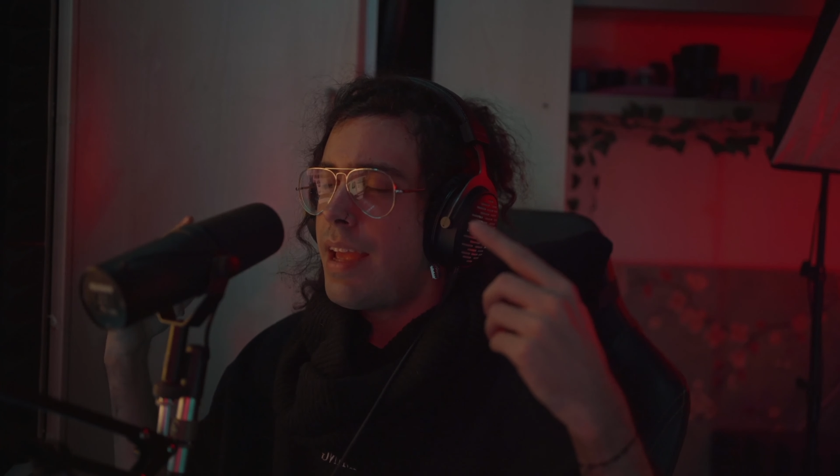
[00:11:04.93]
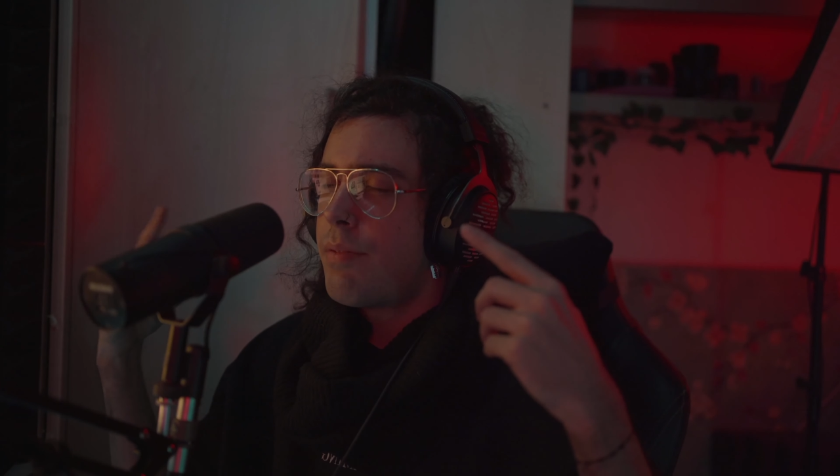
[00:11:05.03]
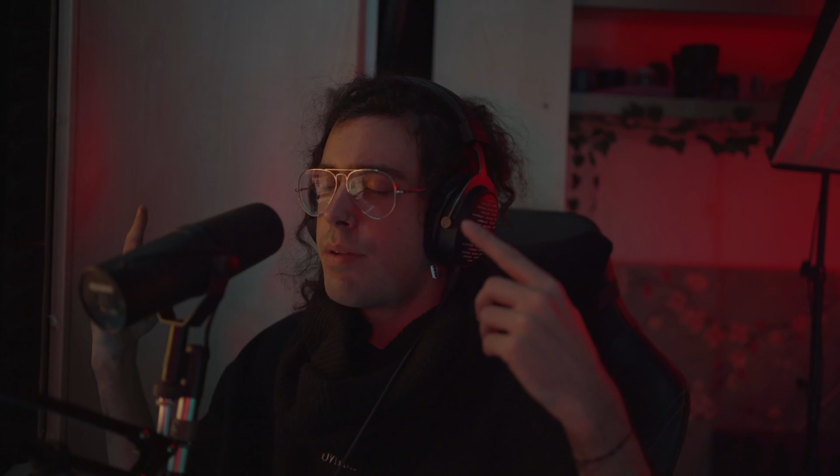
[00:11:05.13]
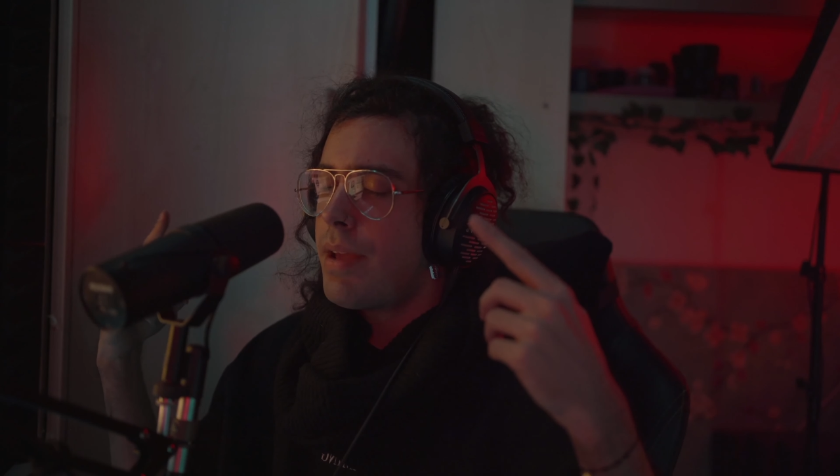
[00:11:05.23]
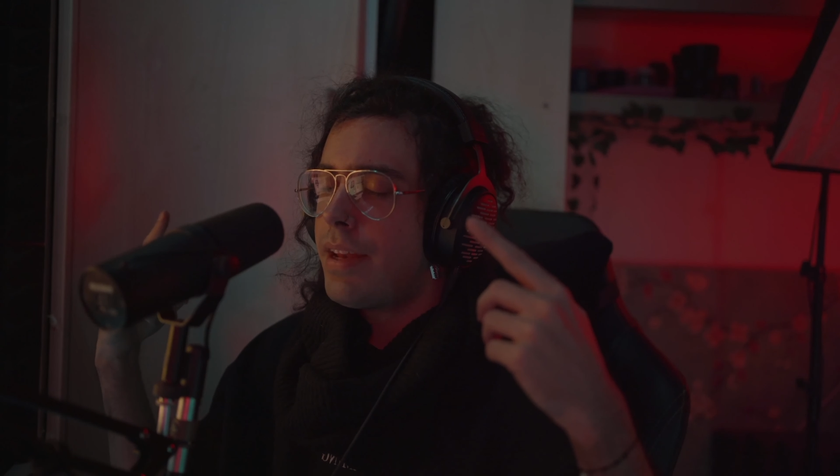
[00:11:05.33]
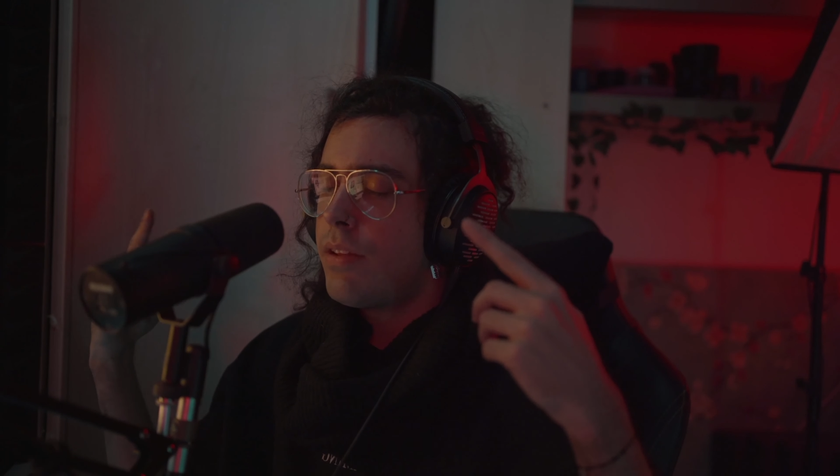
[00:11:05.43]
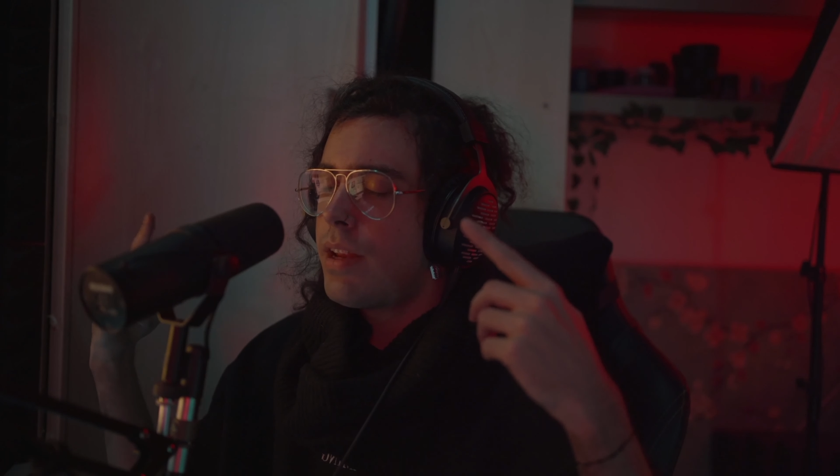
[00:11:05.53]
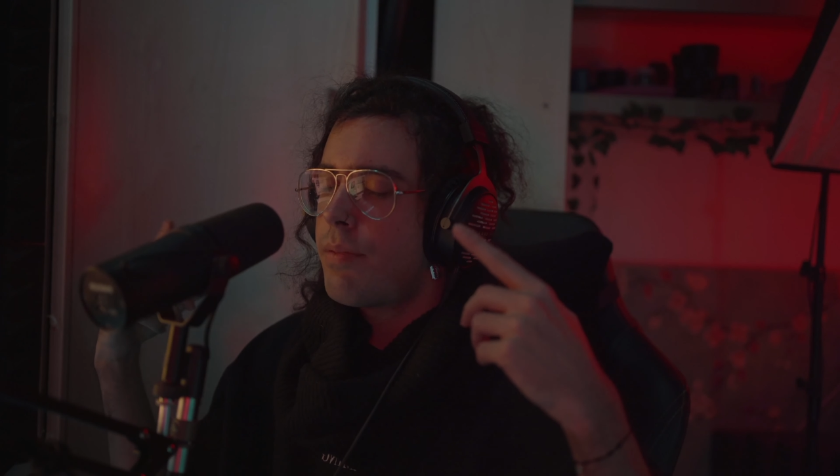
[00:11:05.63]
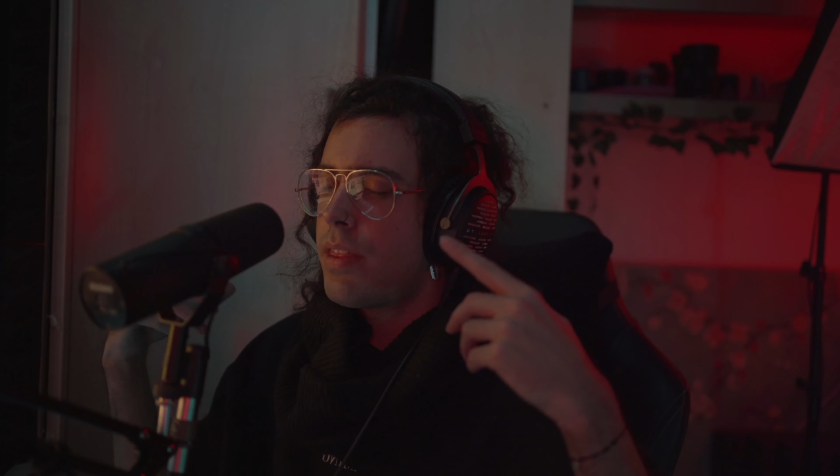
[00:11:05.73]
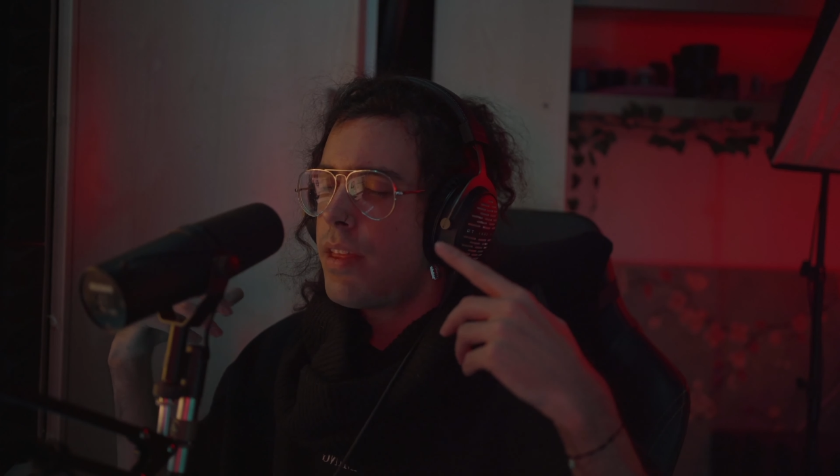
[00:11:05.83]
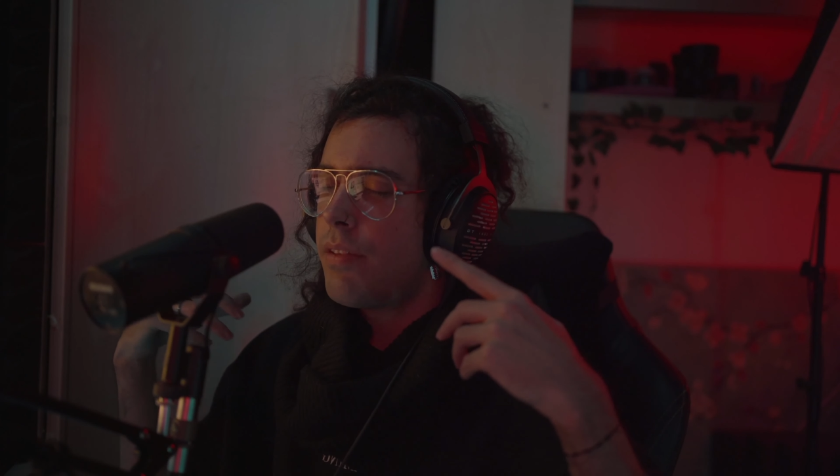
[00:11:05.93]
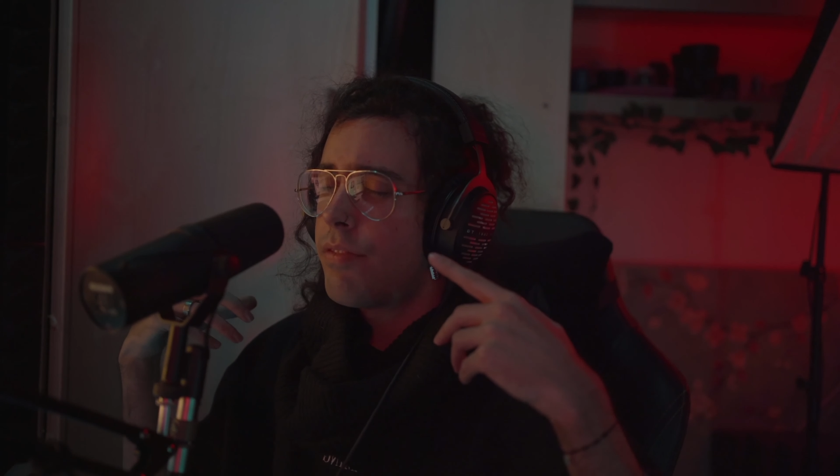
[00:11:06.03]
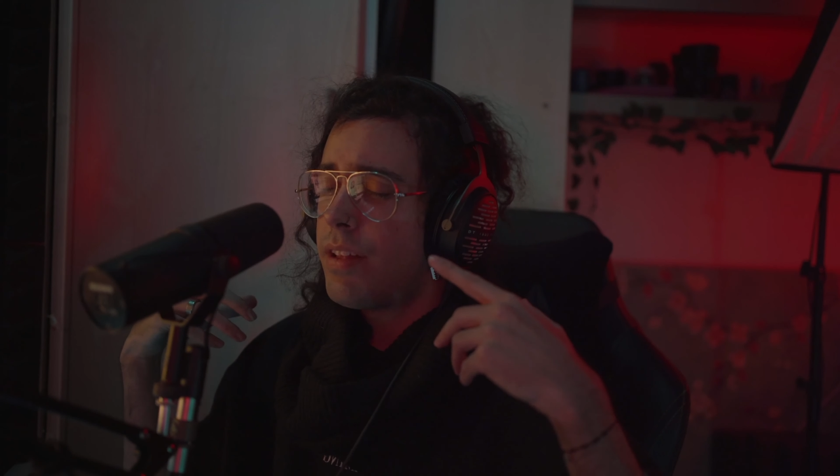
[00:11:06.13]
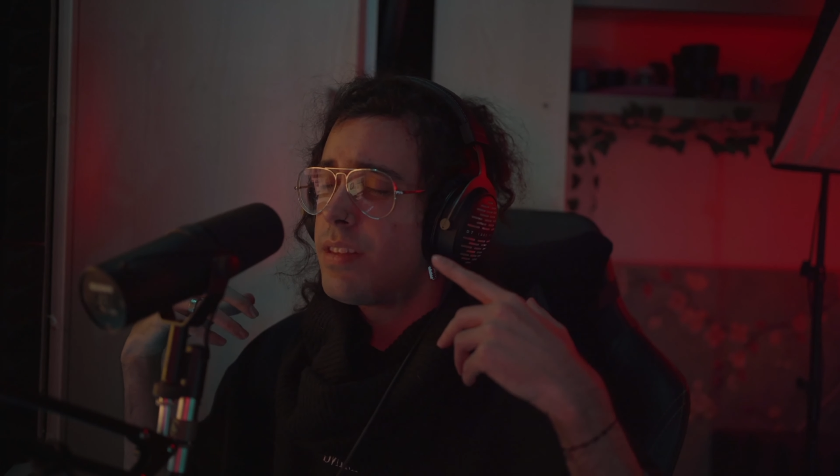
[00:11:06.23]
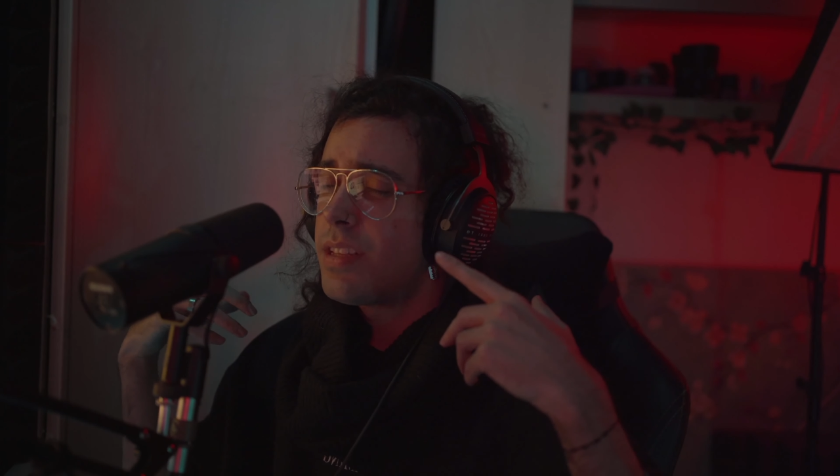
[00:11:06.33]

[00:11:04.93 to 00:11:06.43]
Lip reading: every menu and everything felt